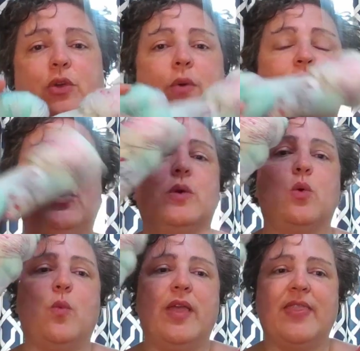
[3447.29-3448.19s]
So if you want
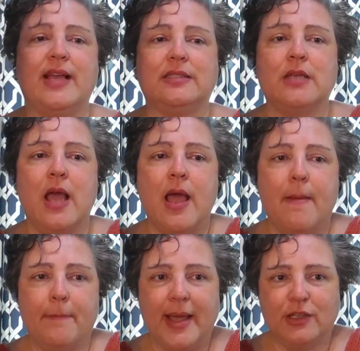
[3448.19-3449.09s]
to win this,
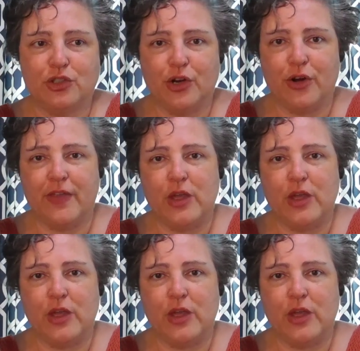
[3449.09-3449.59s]
make sure